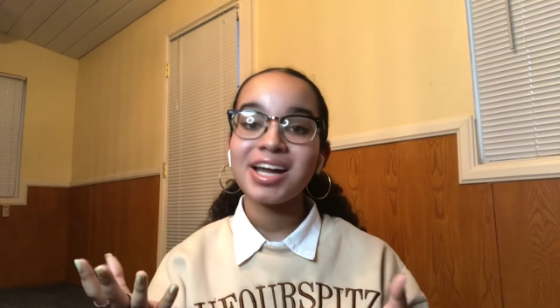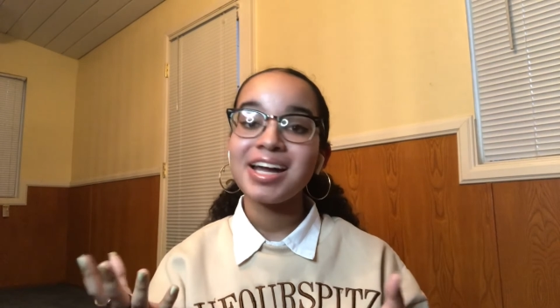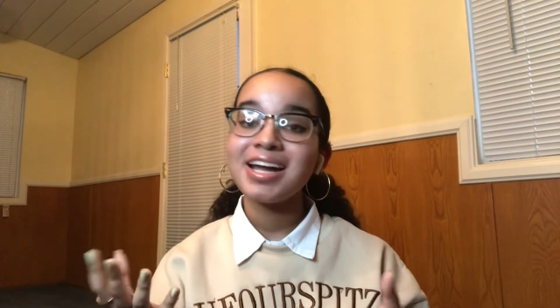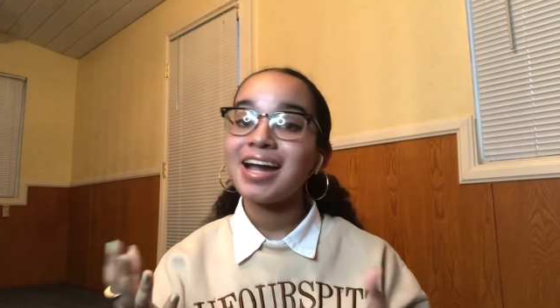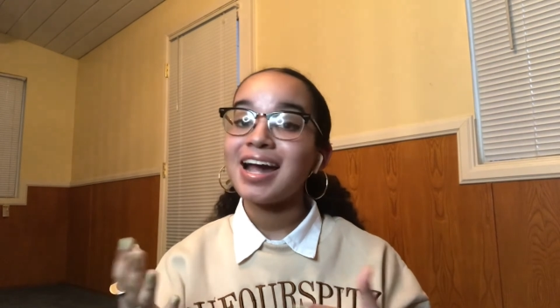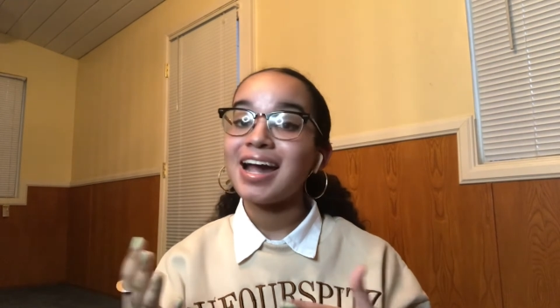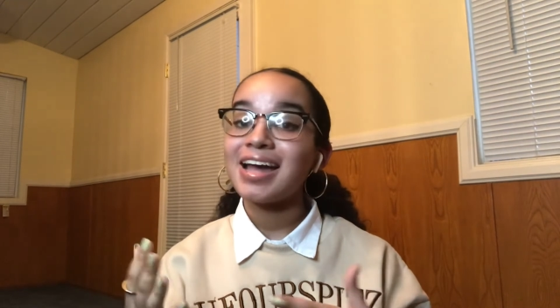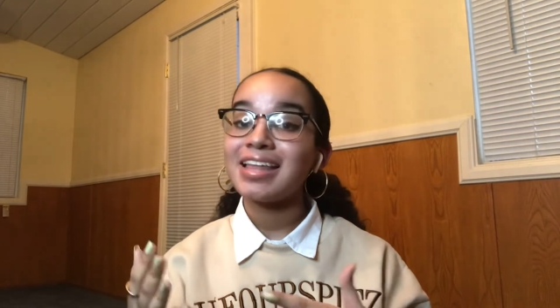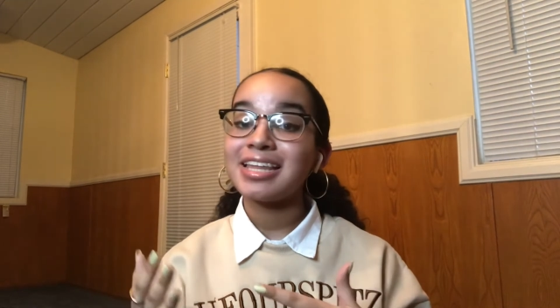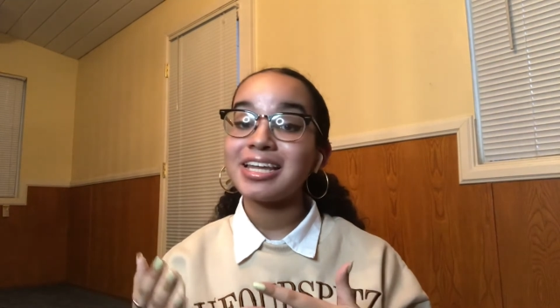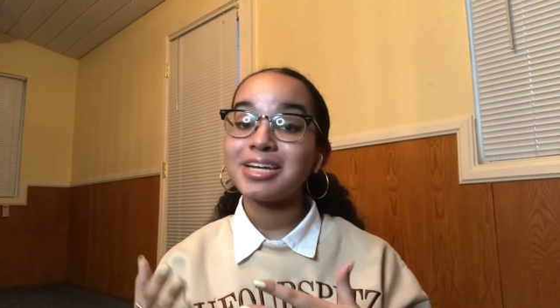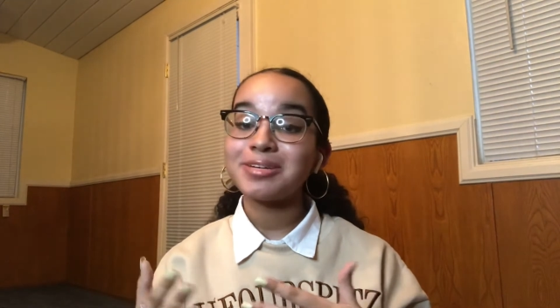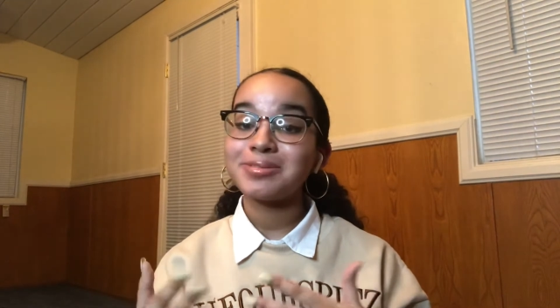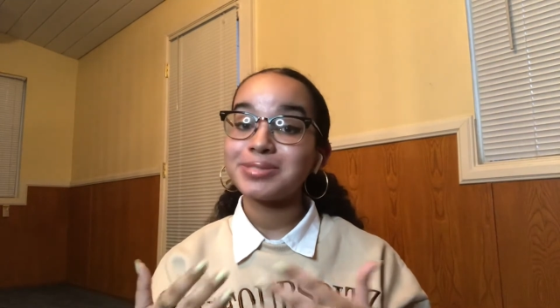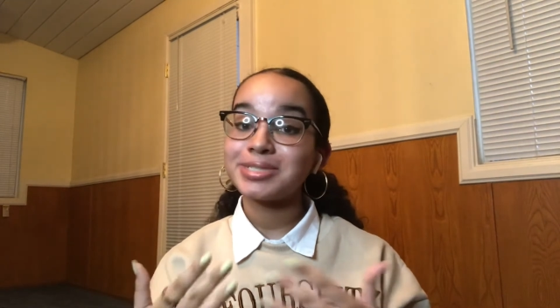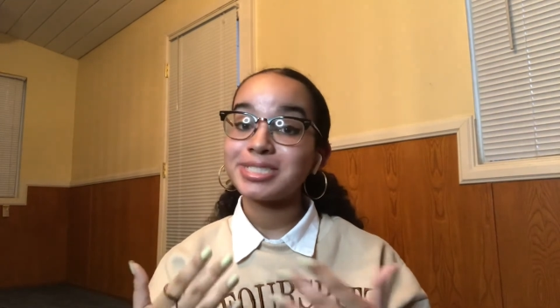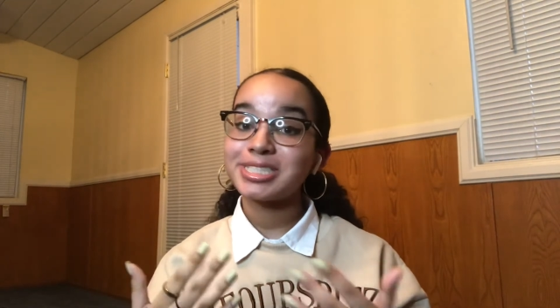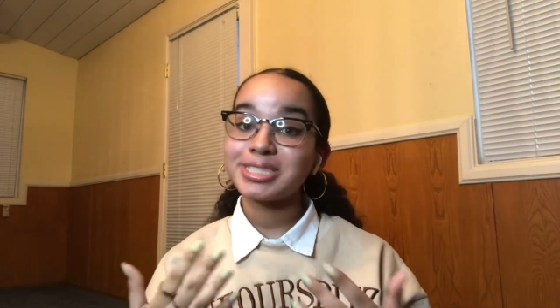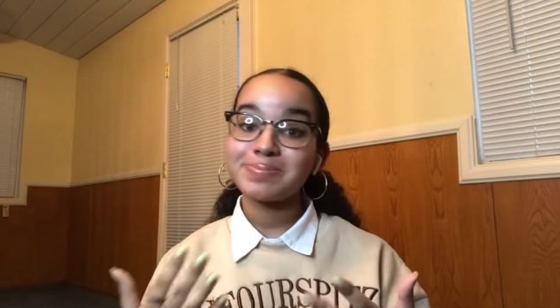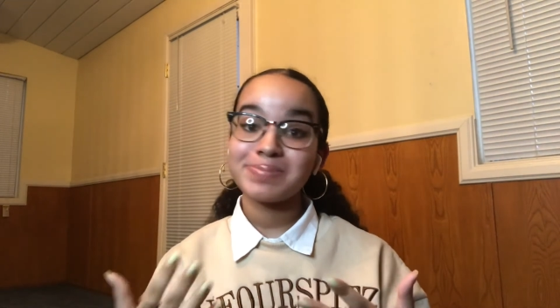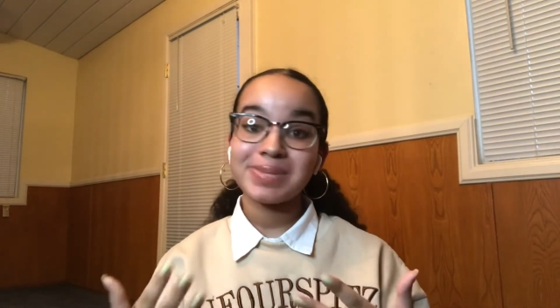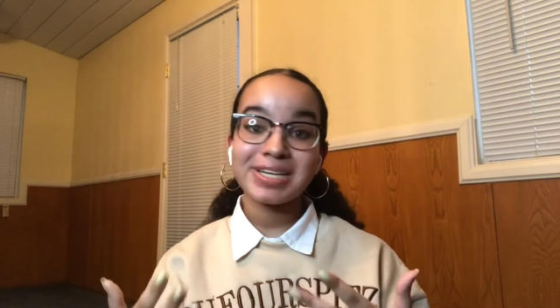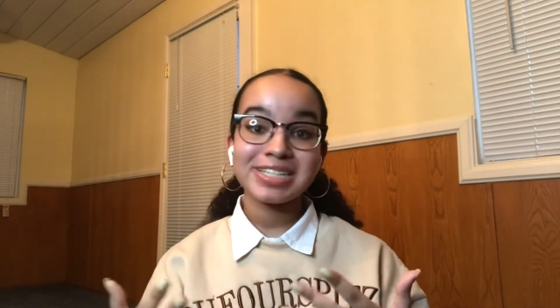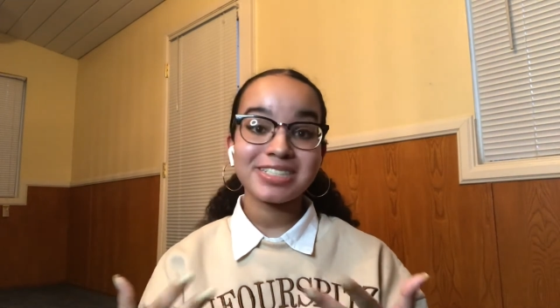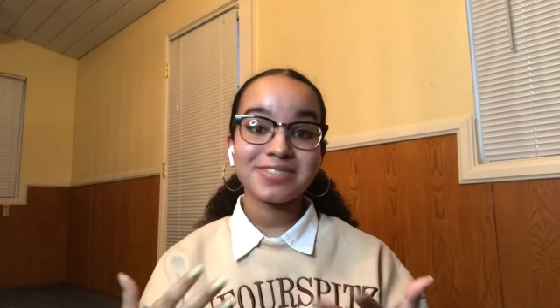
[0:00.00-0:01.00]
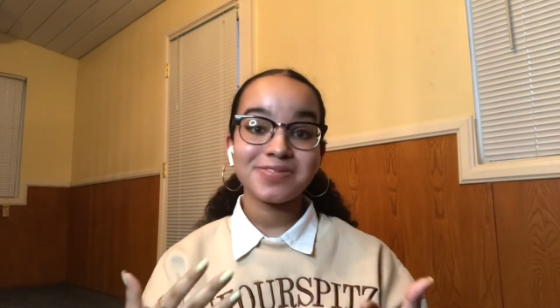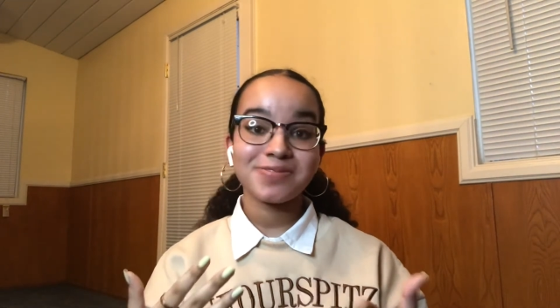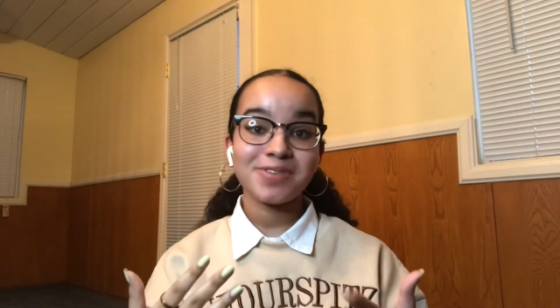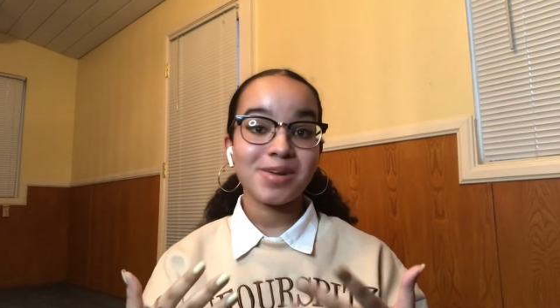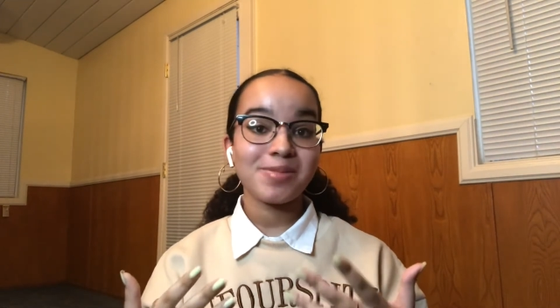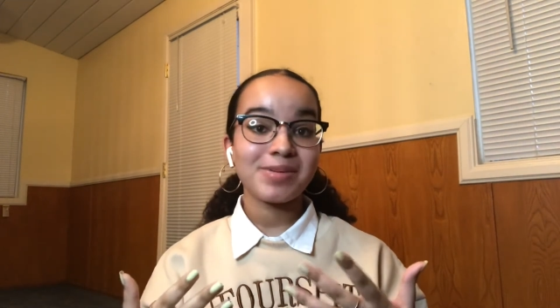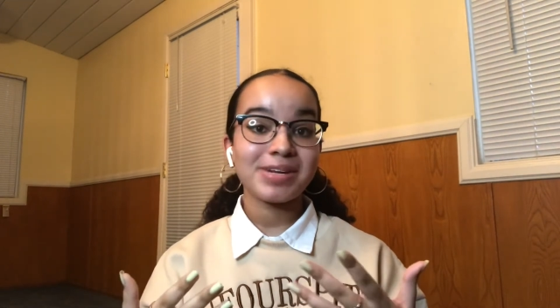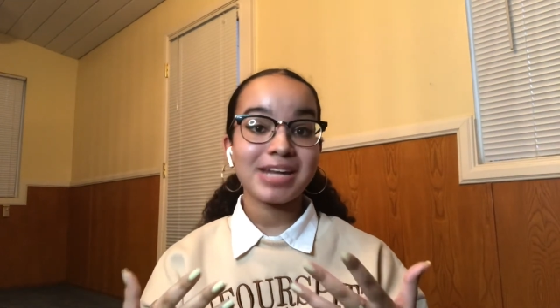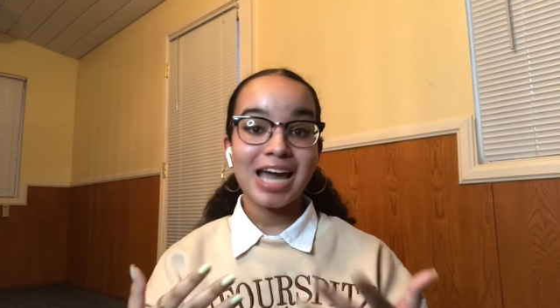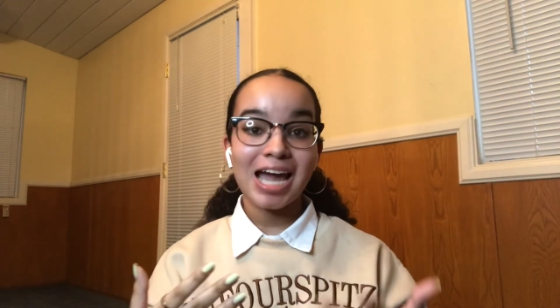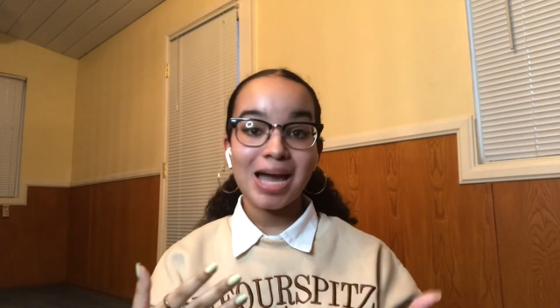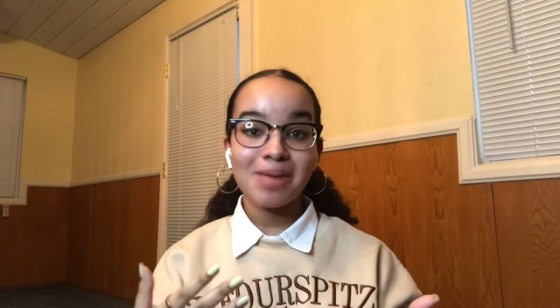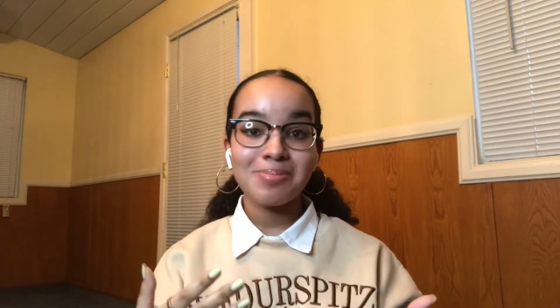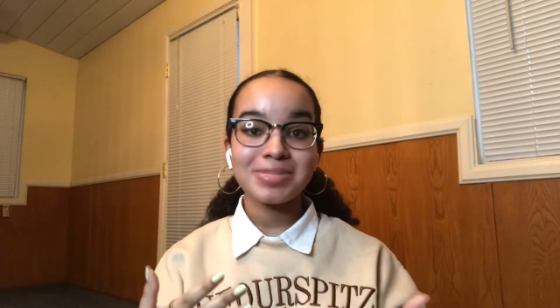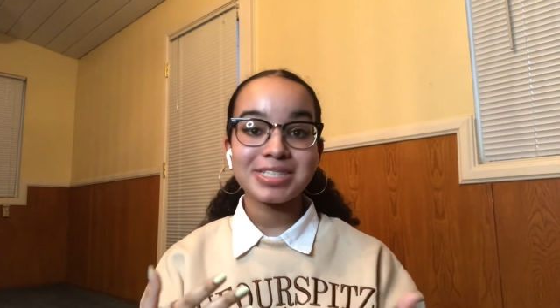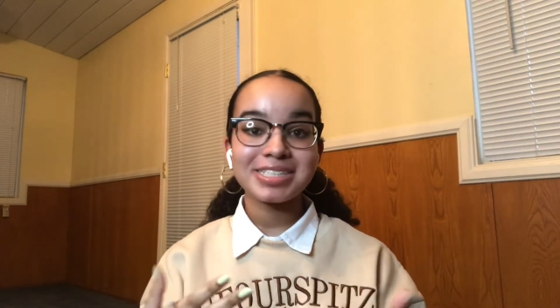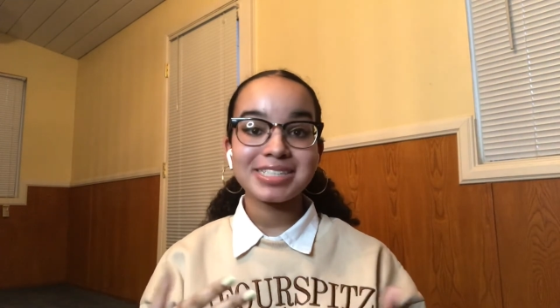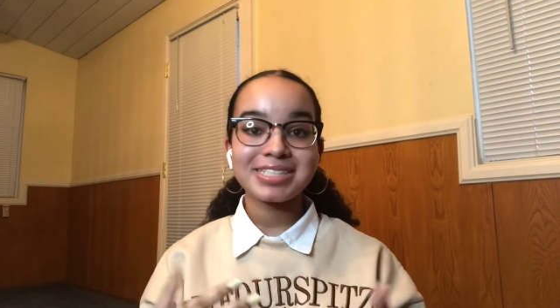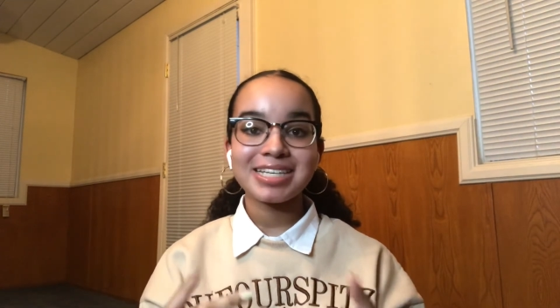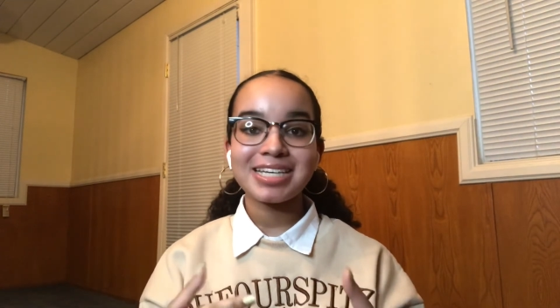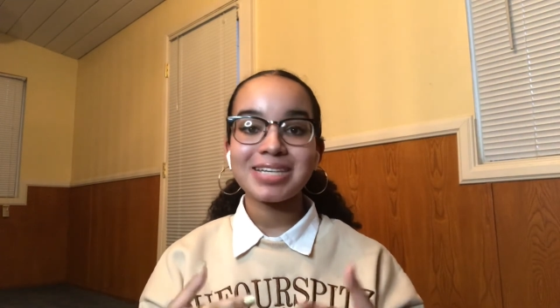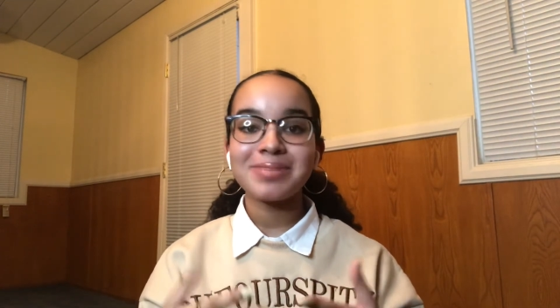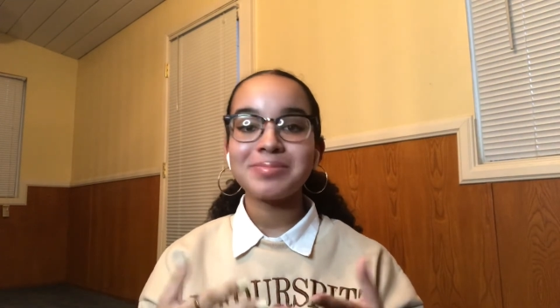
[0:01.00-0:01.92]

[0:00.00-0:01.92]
and they don't specify what happens to him,